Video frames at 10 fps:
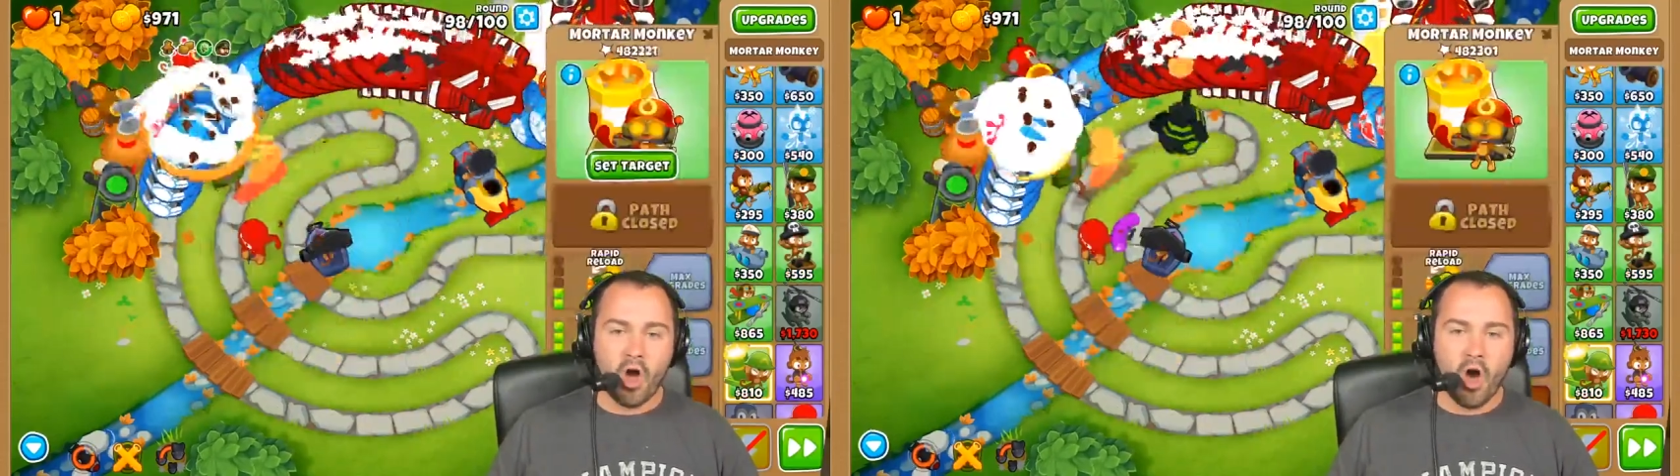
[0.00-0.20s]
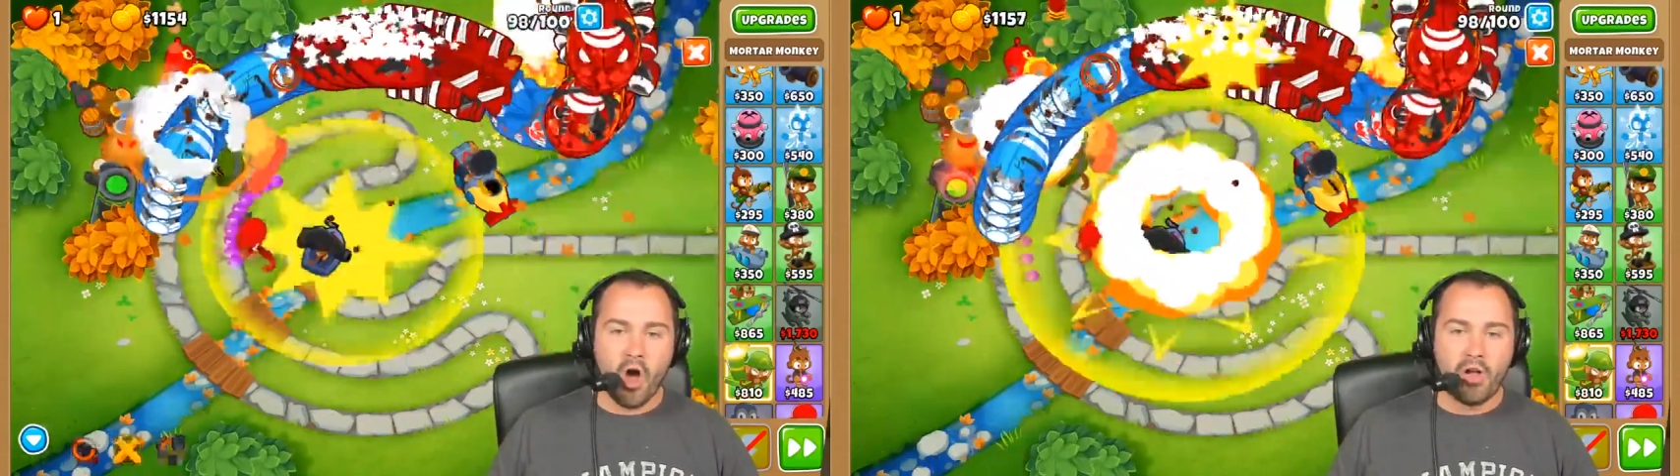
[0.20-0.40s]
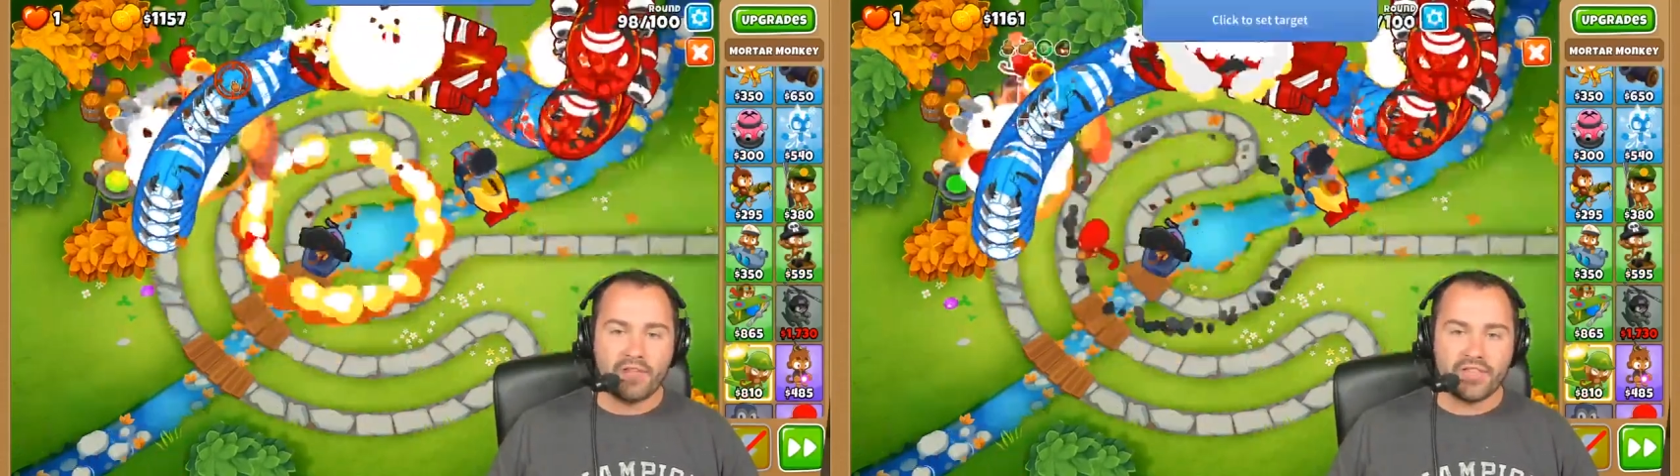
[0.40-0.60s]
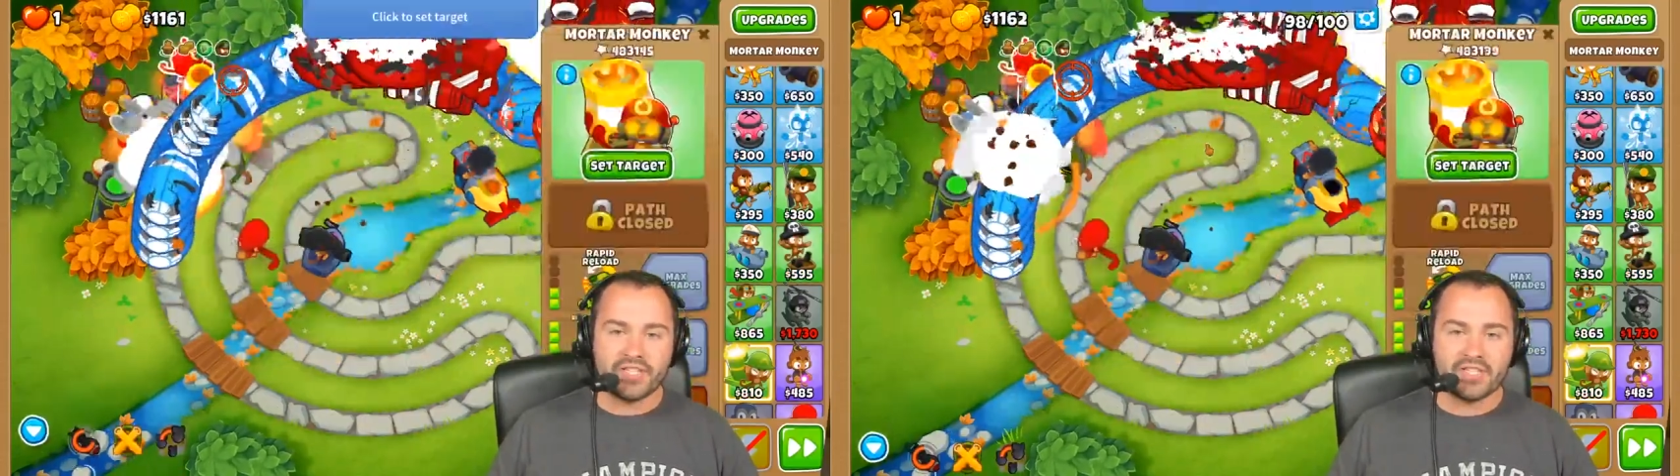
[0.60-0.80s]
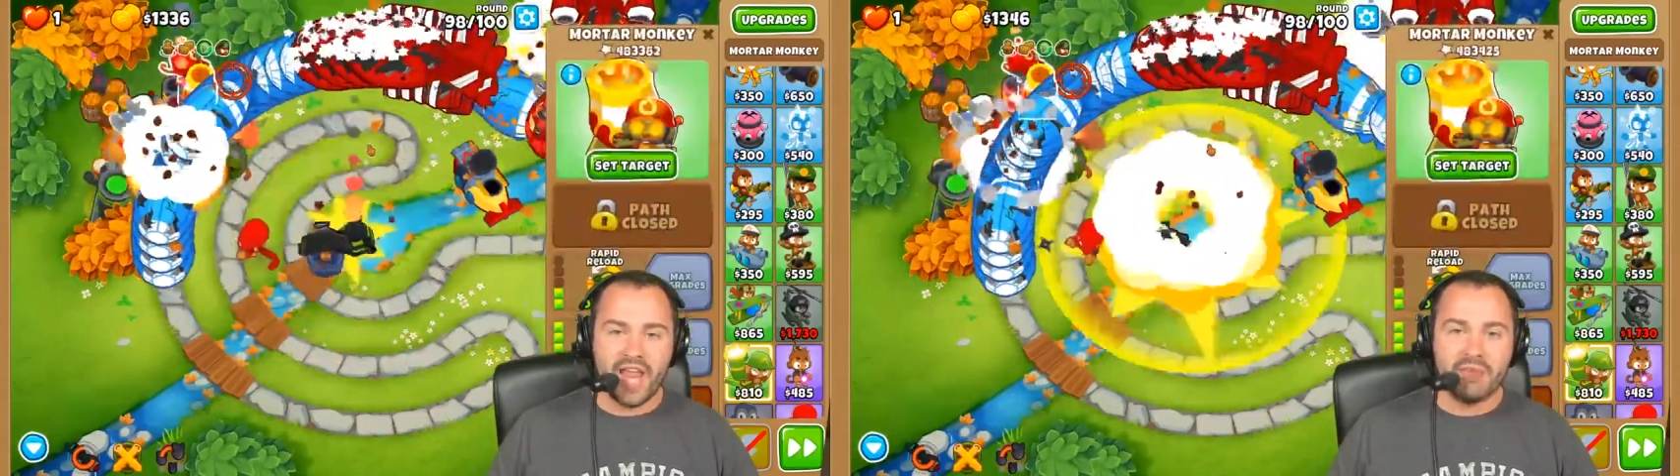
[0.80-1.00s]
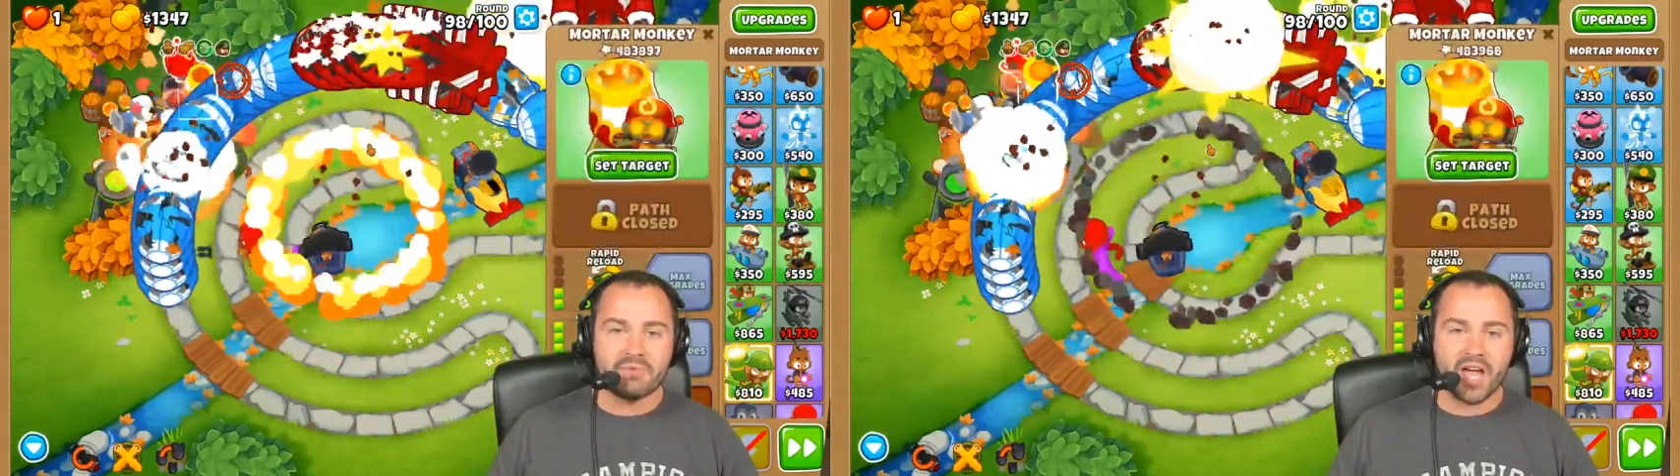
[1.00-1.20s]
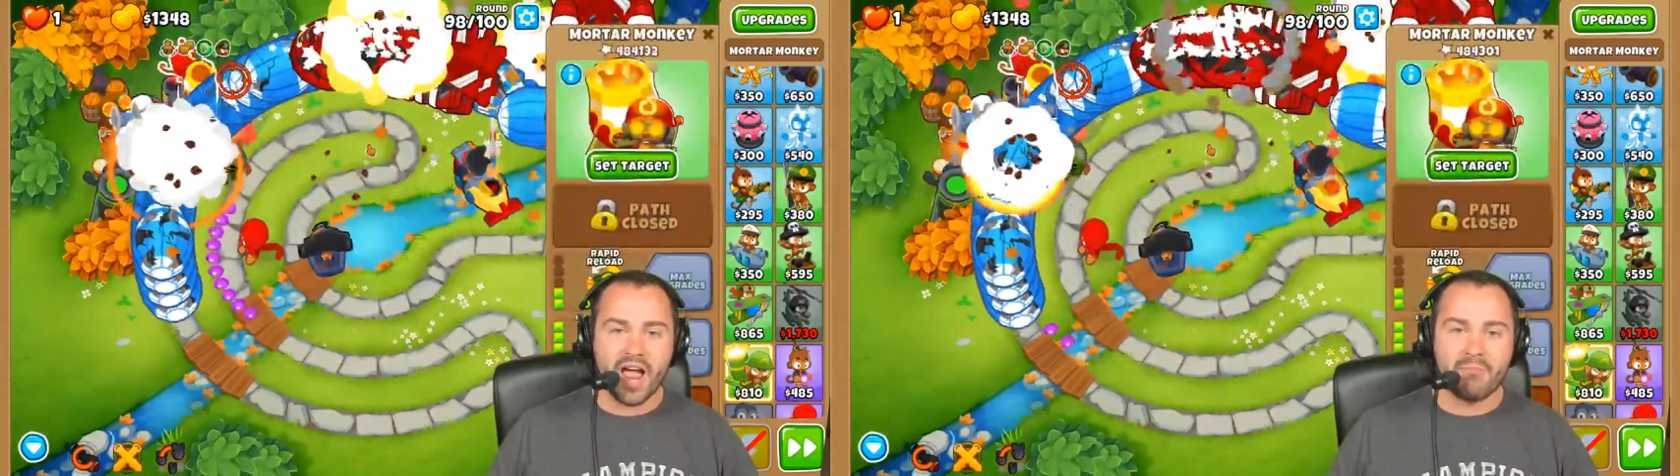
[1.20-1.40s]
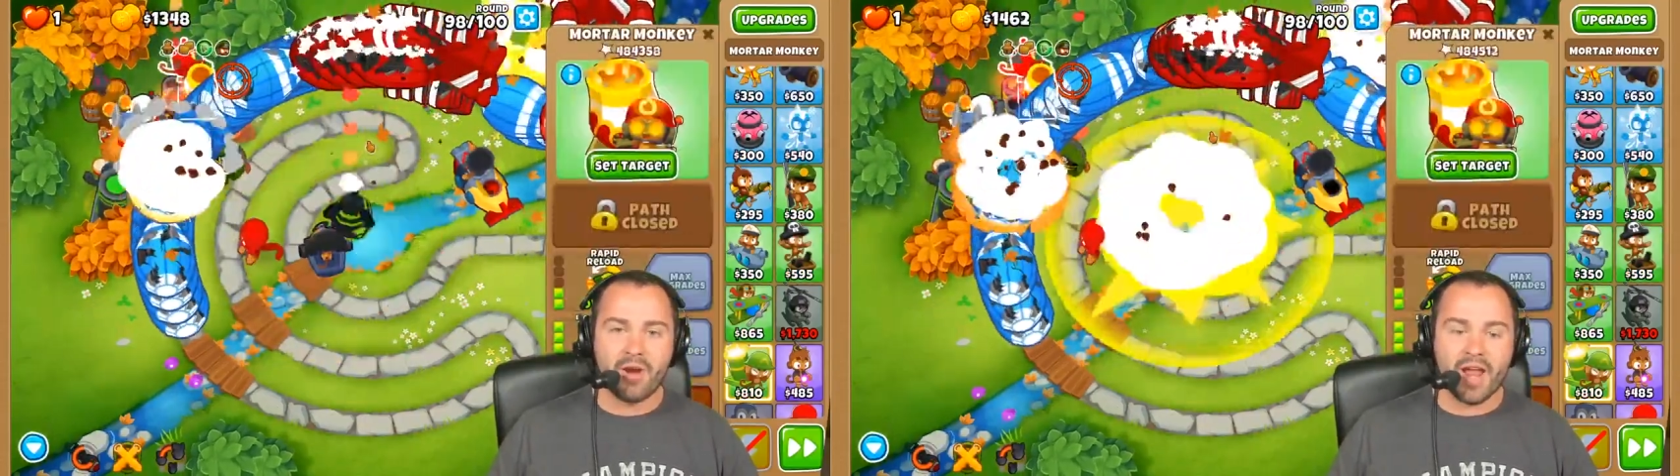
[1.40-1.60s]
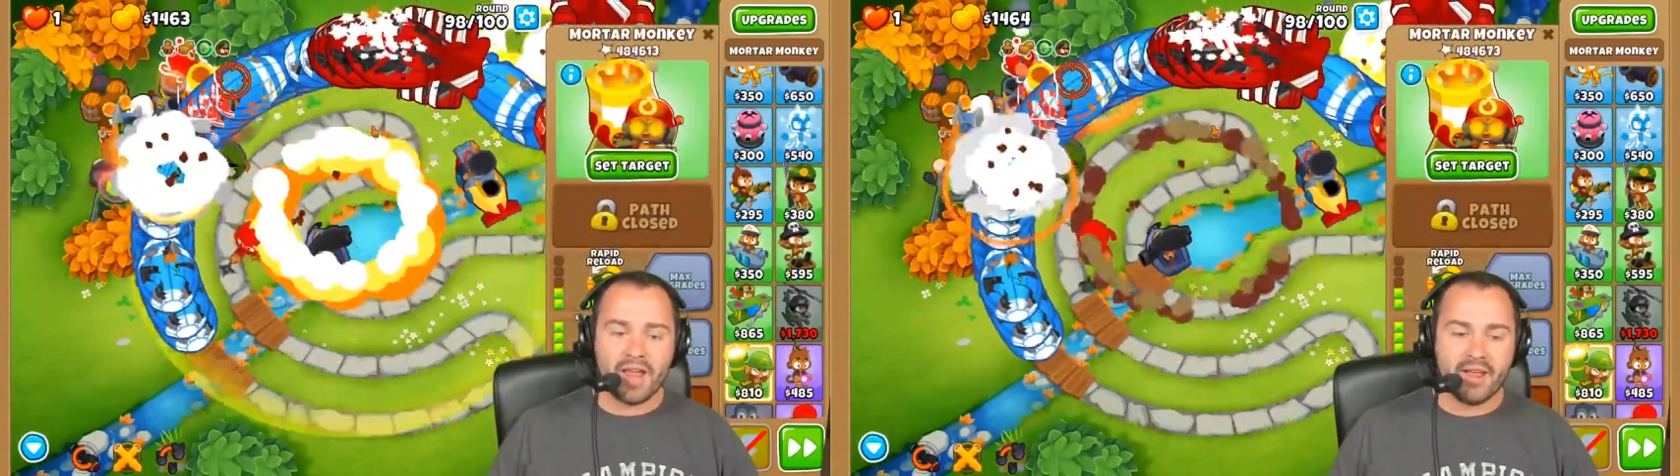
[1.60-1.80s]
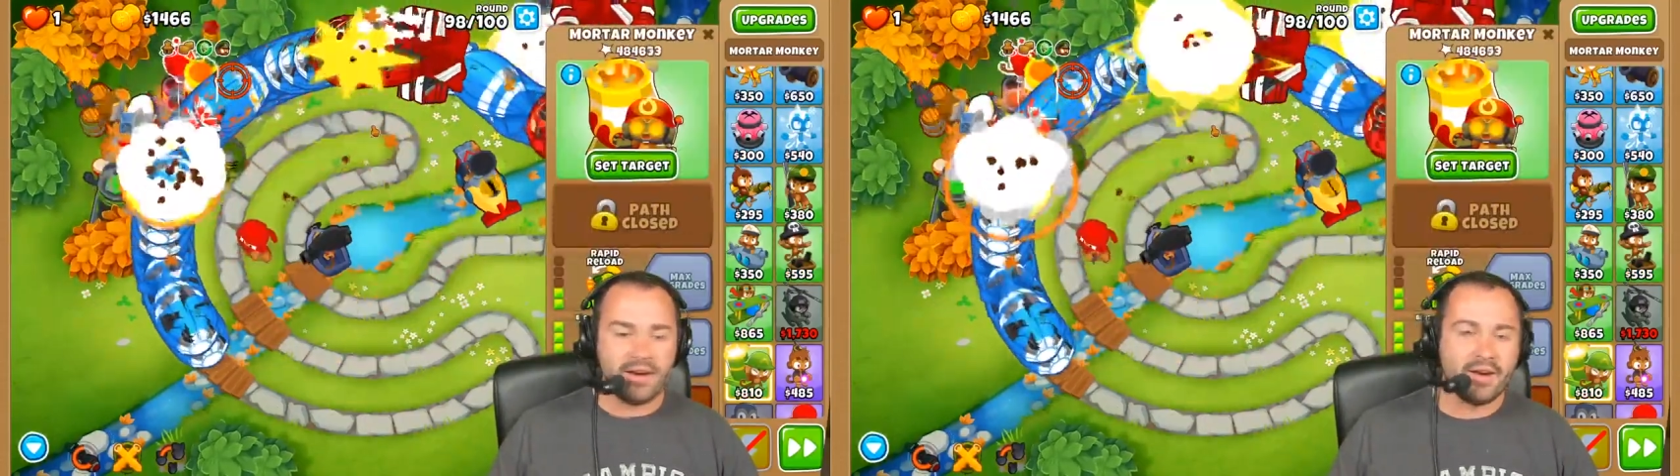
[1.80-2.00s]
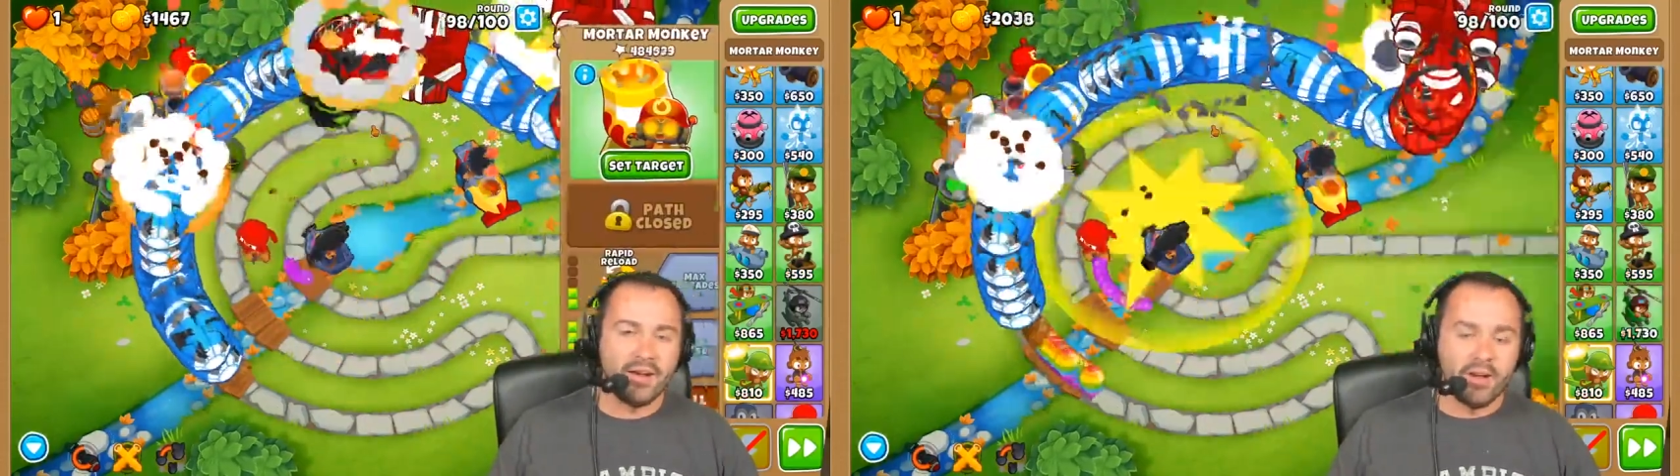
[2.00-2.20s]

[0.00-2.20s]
all at the same time right here.